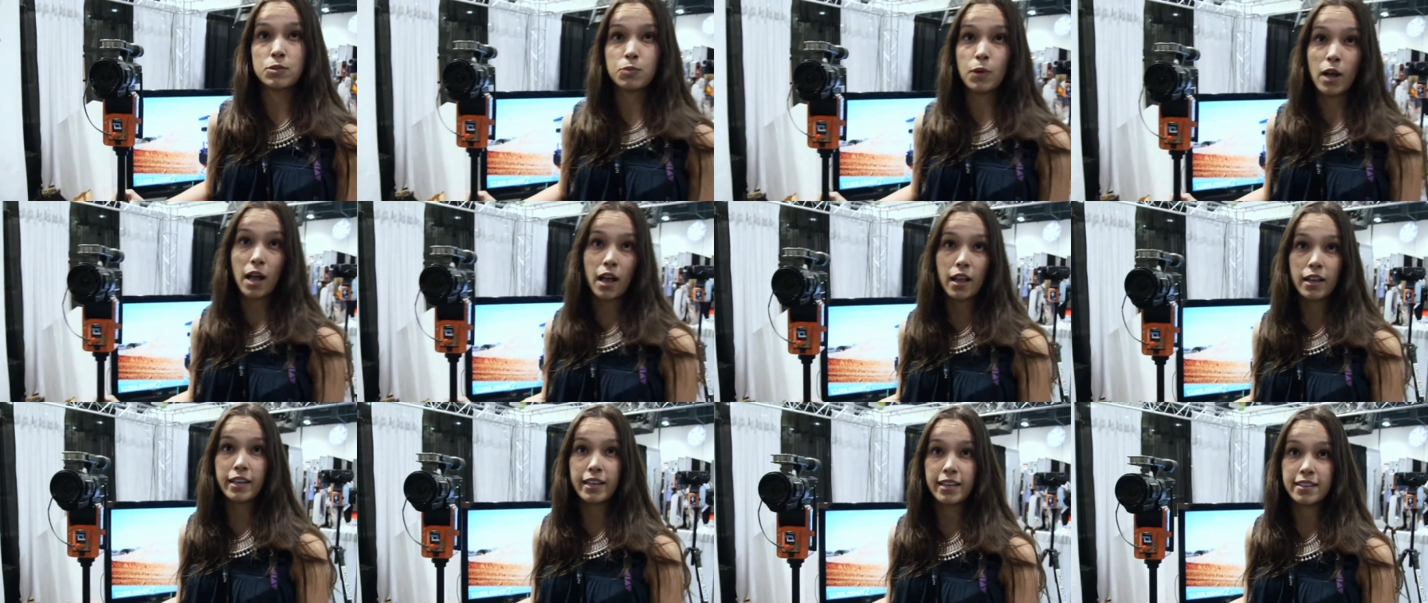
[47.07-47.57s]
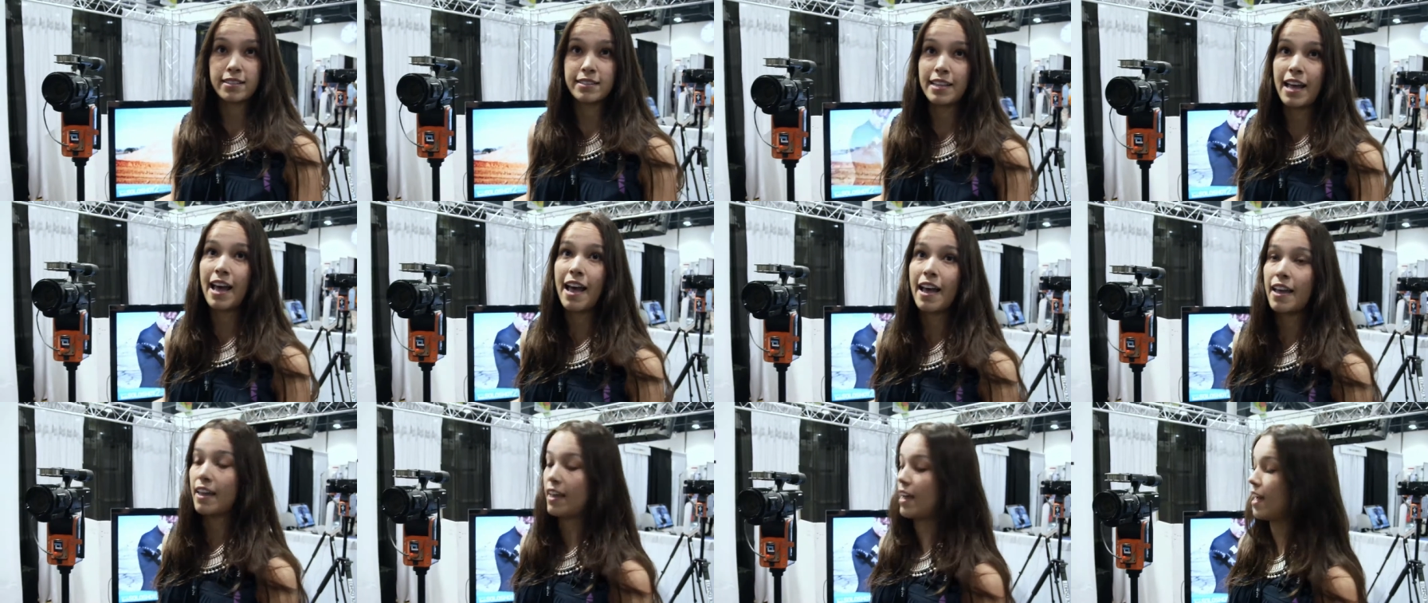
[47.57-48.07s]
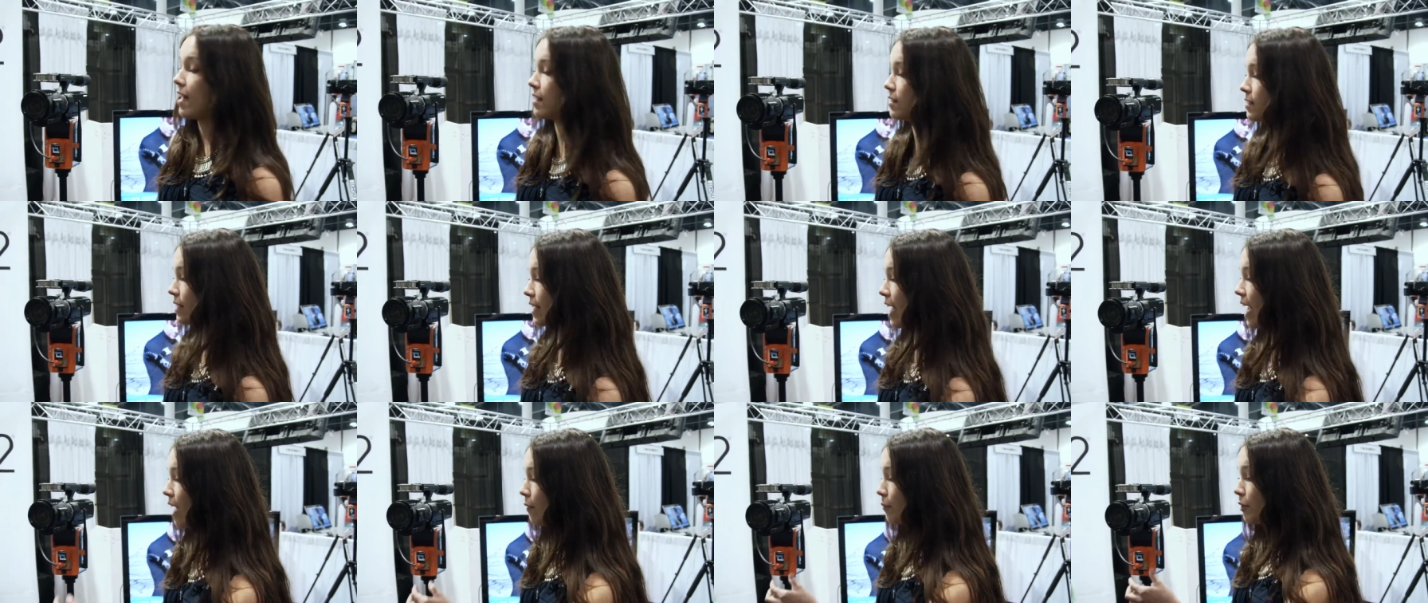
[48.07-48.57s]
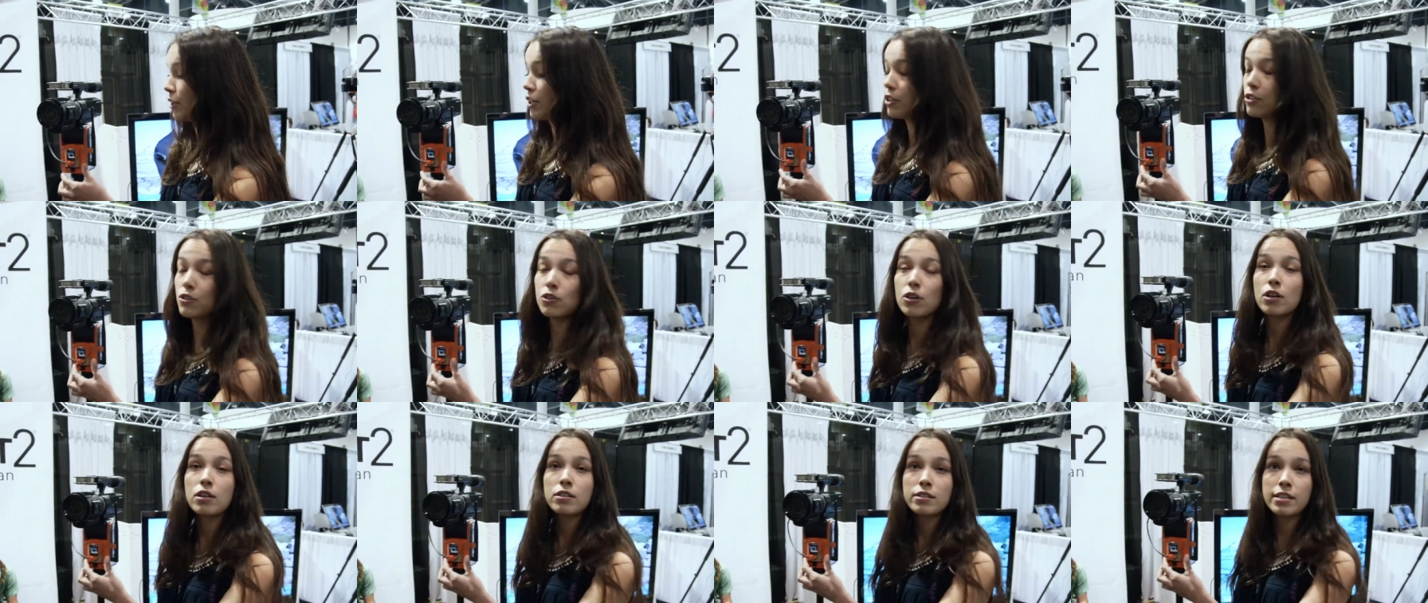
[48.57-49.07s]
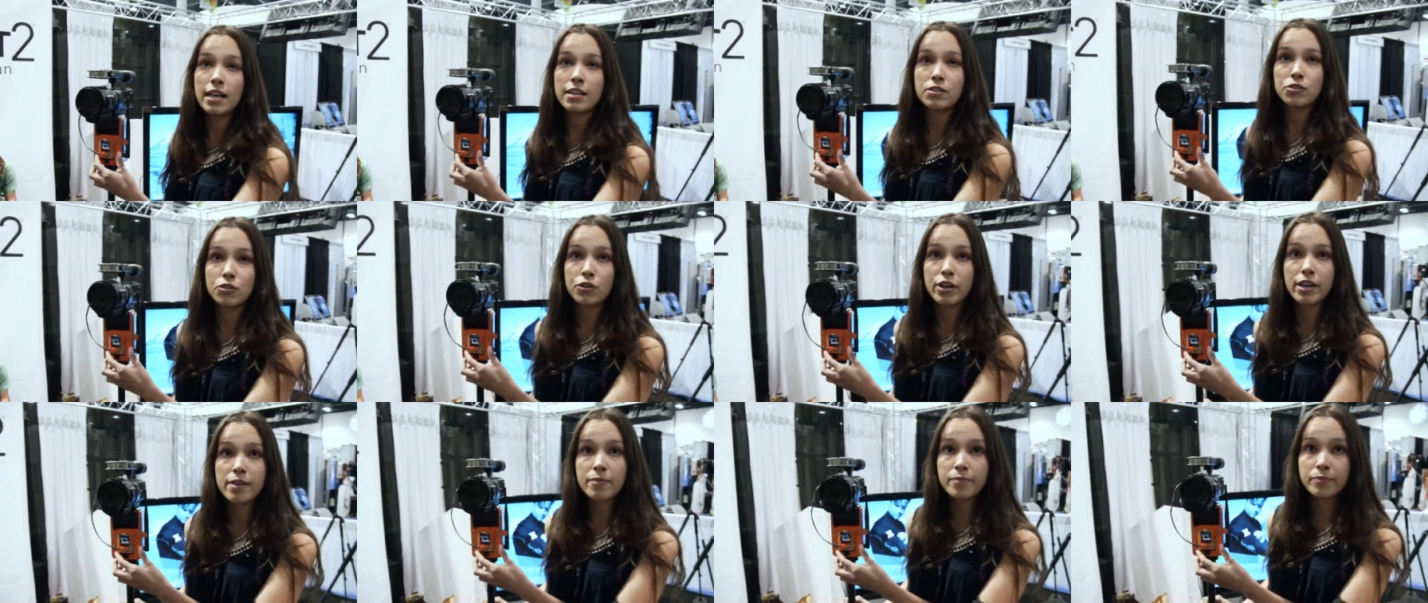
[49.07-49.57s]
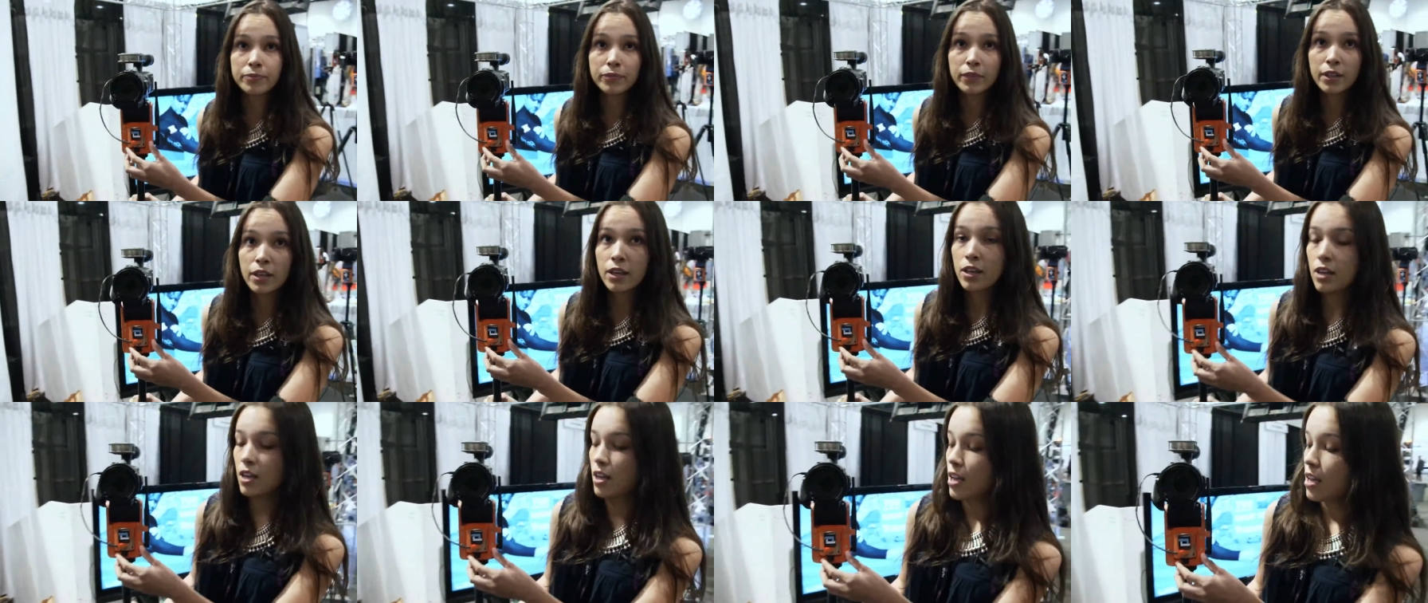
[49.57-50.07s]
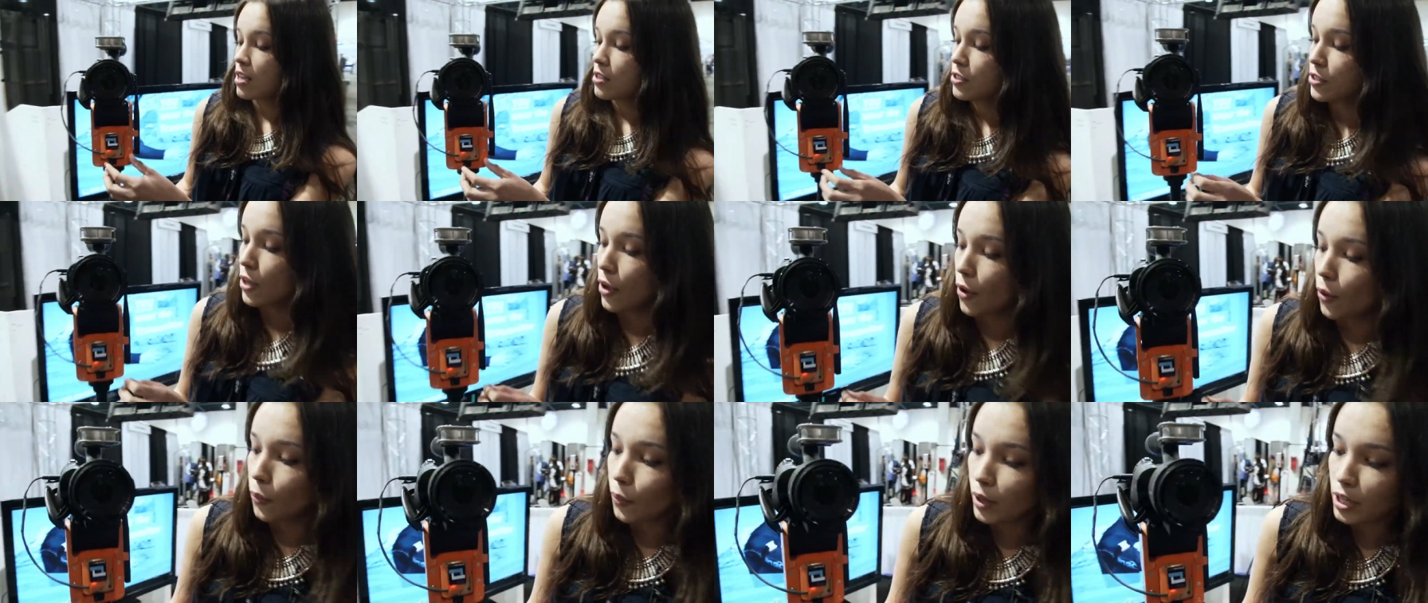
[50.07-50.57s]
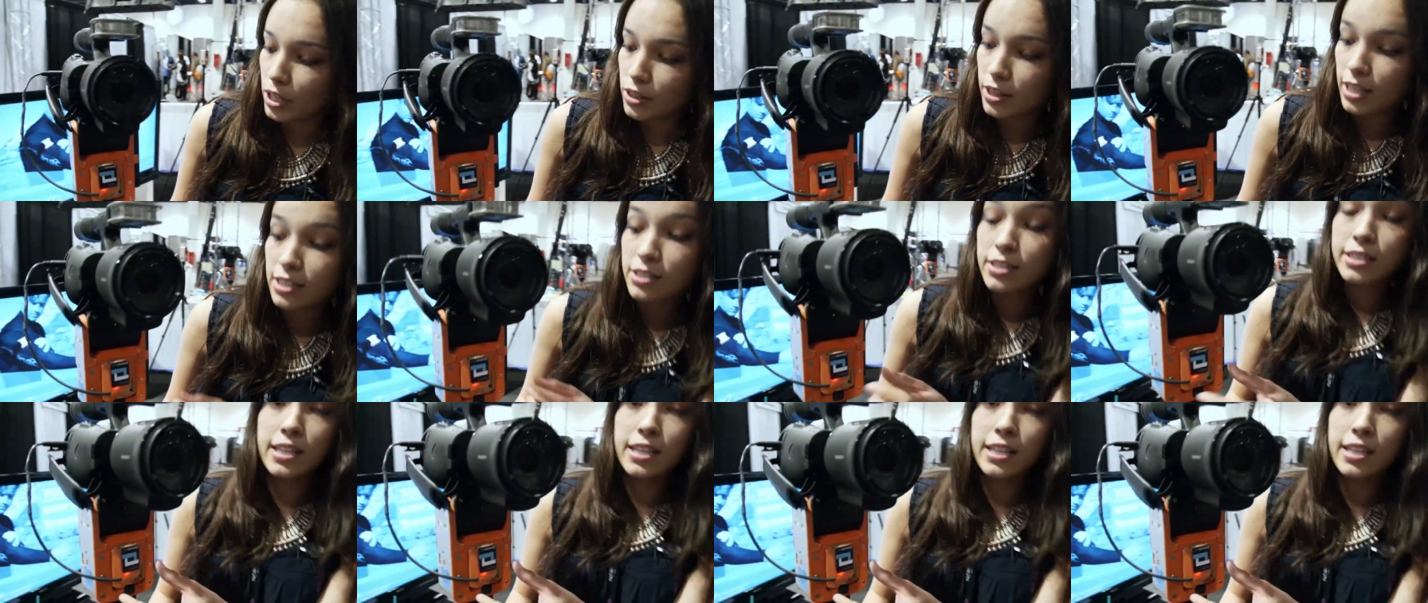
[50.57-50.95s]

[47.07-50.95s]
as well is that it has a camera control accessory. Okay. So what this